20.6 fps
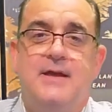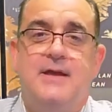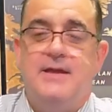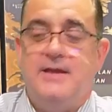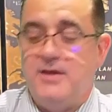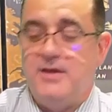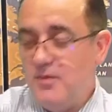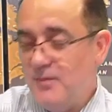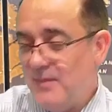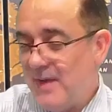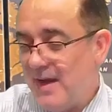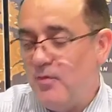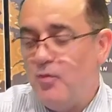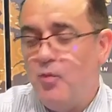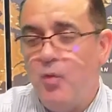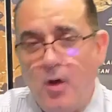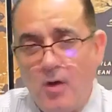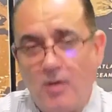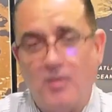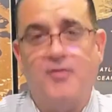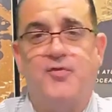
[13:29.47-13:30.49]
You may
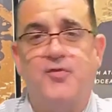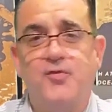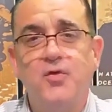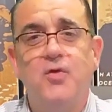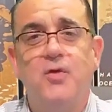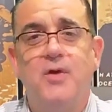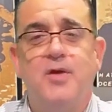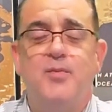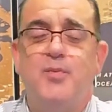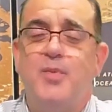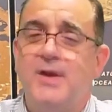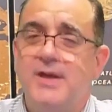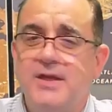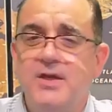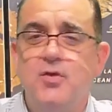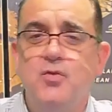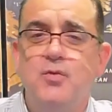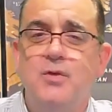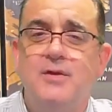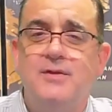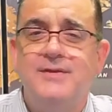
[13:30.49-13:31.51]
walk through it, but you
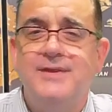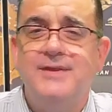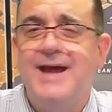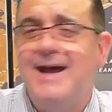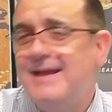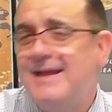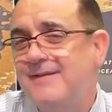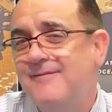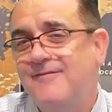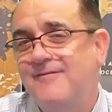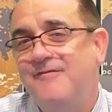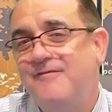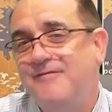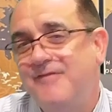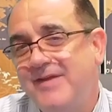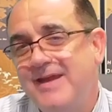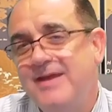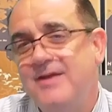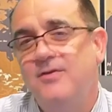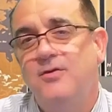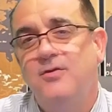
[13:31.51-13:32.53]
will not
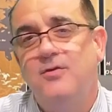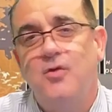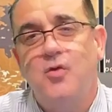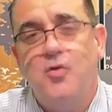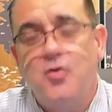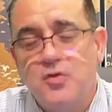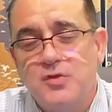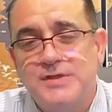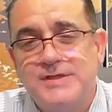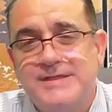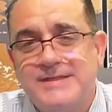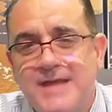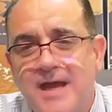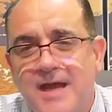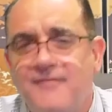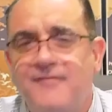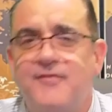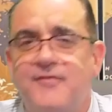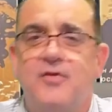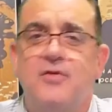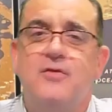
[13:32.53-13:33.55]
feel or
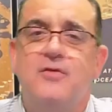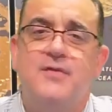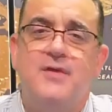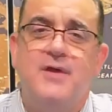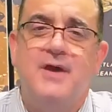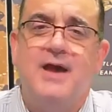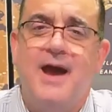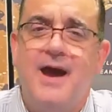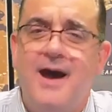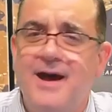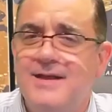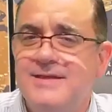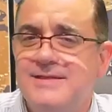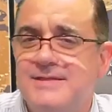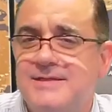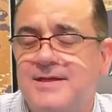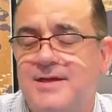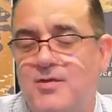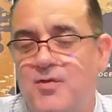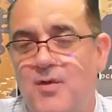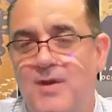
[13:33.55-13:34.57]
suffer the
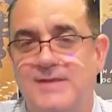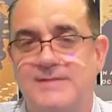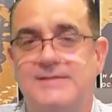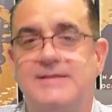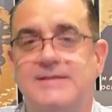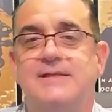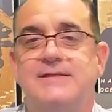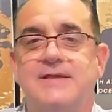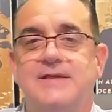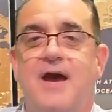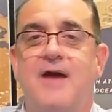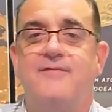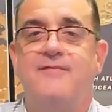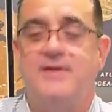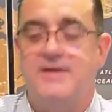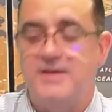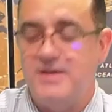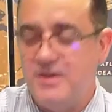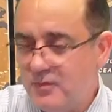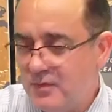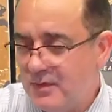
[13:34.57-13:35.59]
consequences of it.
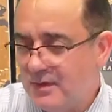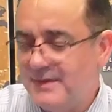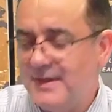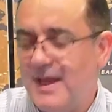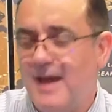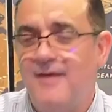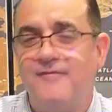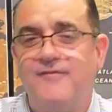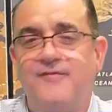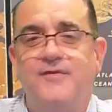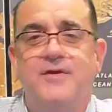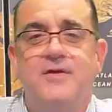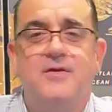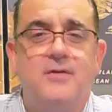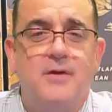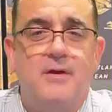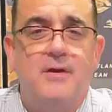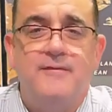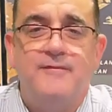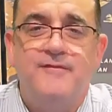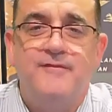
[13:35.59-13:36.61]
You will not
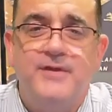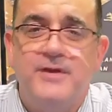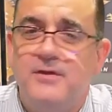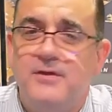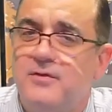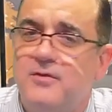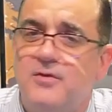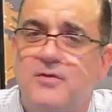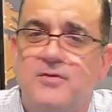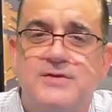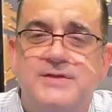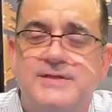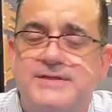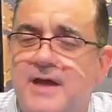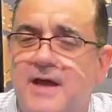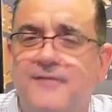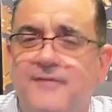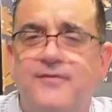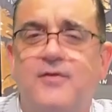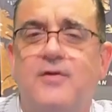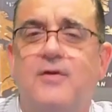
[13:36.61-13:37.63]
feel or
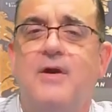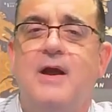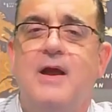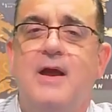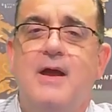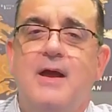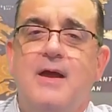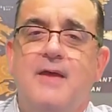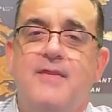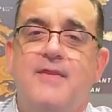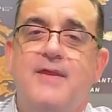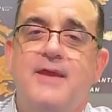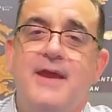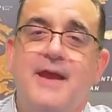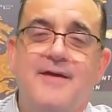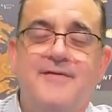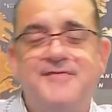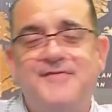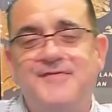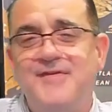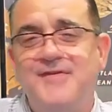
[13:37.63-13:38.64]
suffer the
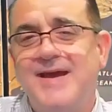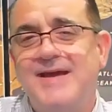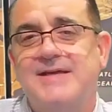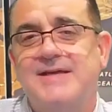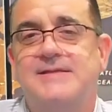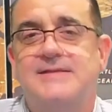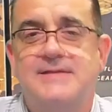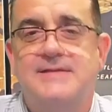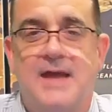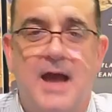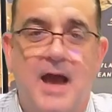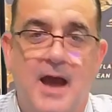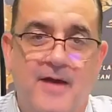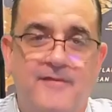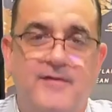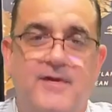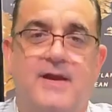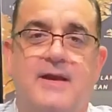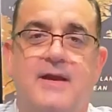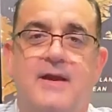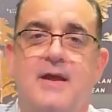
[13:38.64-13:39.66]
effects of
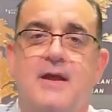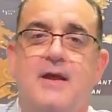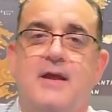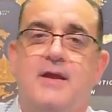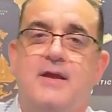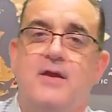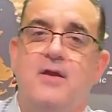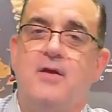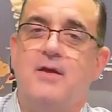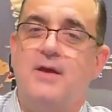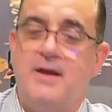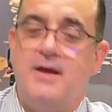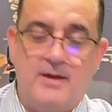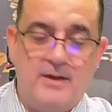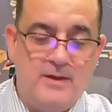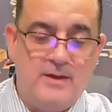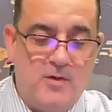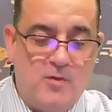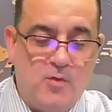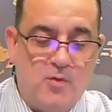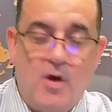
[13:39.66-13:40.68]
it. You're going
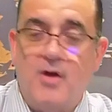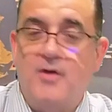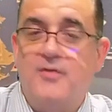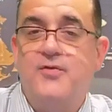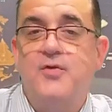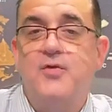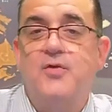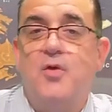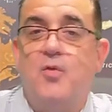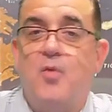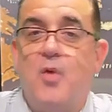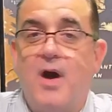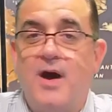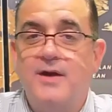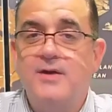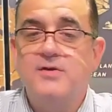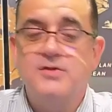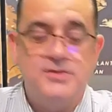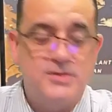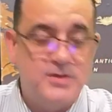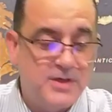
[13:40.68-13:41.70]
to walk through the
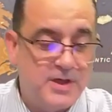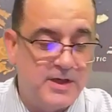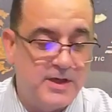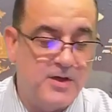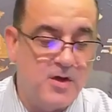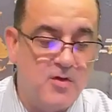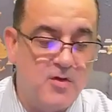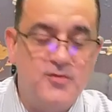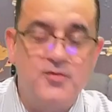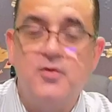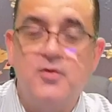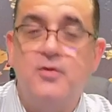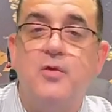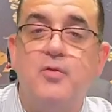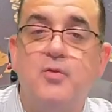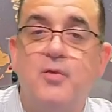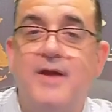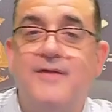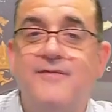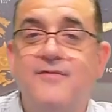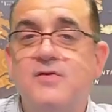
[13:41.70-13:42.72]
waters. You're going to go through the
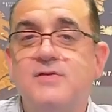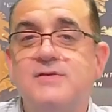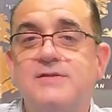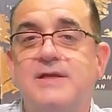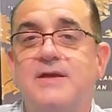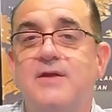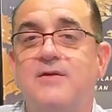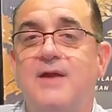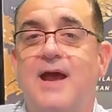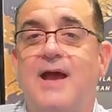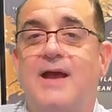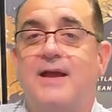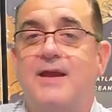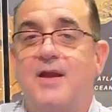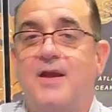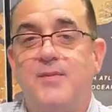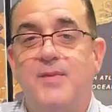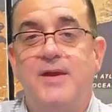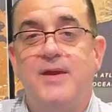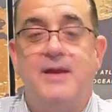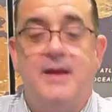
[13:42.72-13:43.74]
rivers. You're not going to
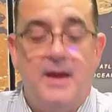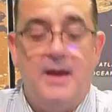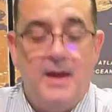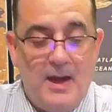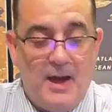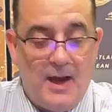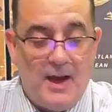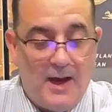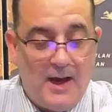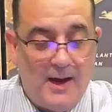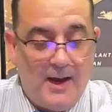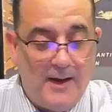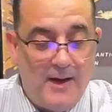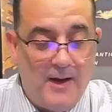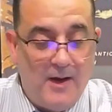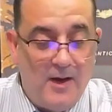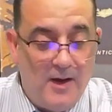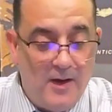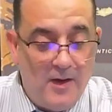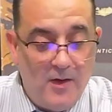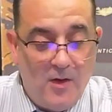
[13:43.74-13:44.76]
be
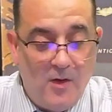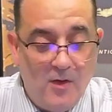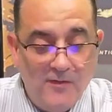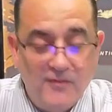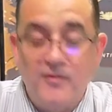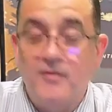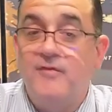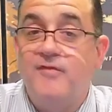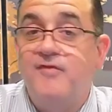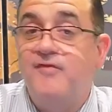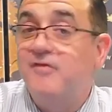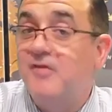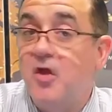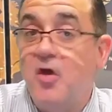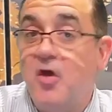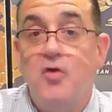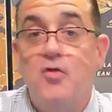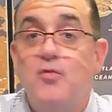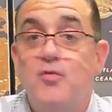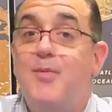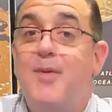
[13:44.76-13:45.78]

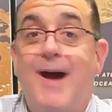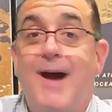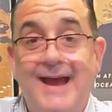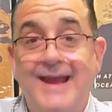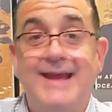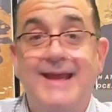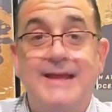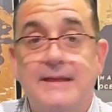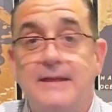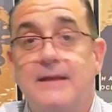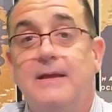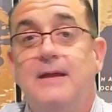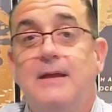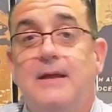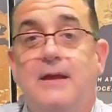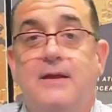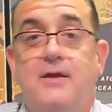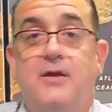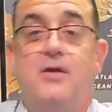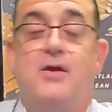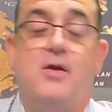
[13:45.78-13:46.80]
overflowed by it.
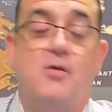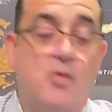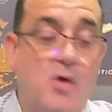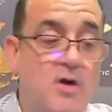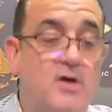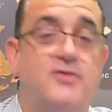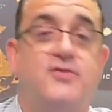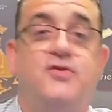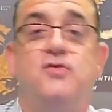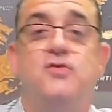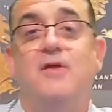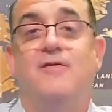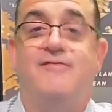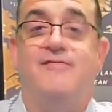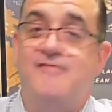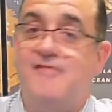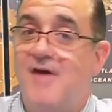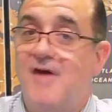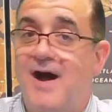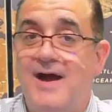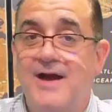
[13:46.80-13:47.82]
You're going to walk through the
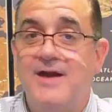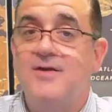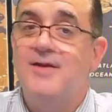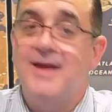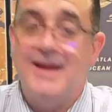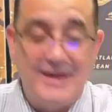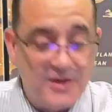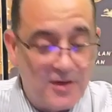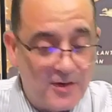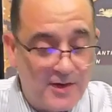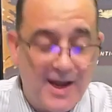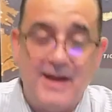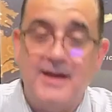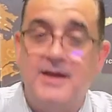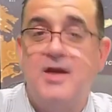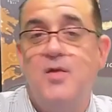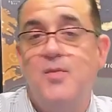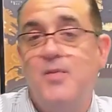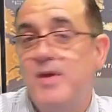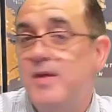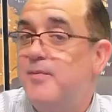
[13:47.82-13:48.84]
fire, and you're not going
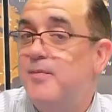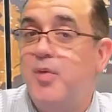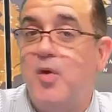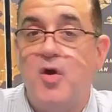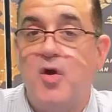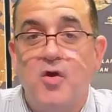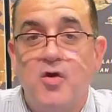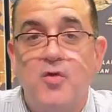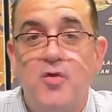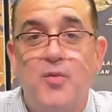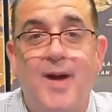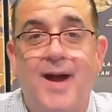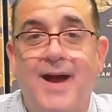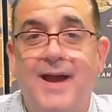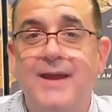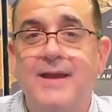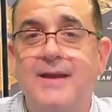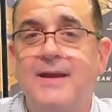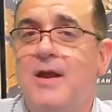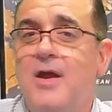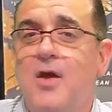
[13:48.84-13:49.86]
to be burned by
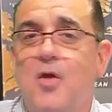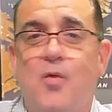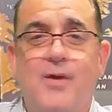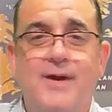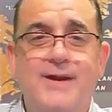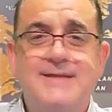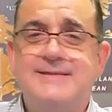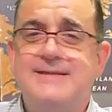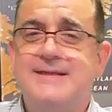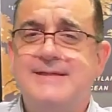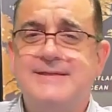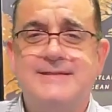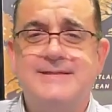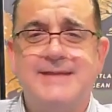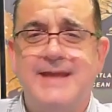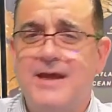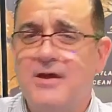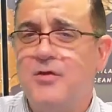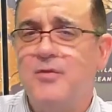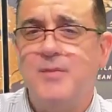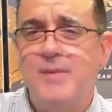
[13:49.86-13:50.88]
it. What does this
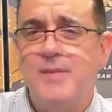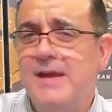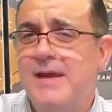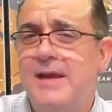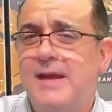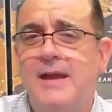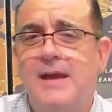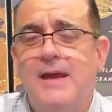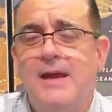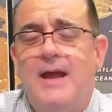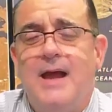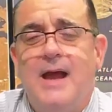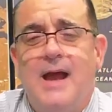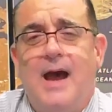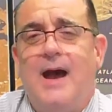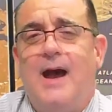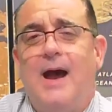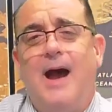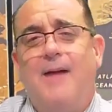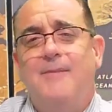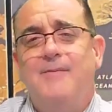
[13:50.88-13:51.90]
tell me?
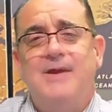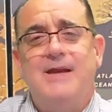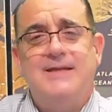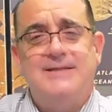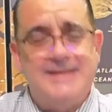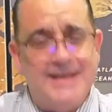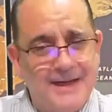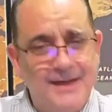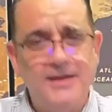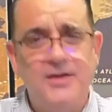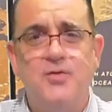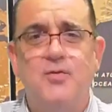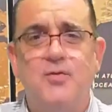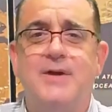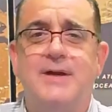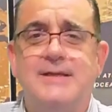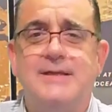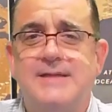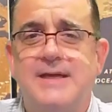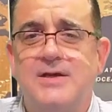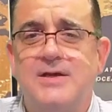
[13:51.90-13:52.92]
I'm going to tell you what
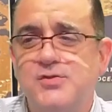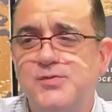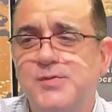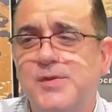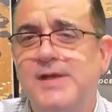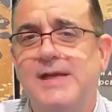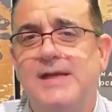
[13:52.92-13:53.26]
it tells me.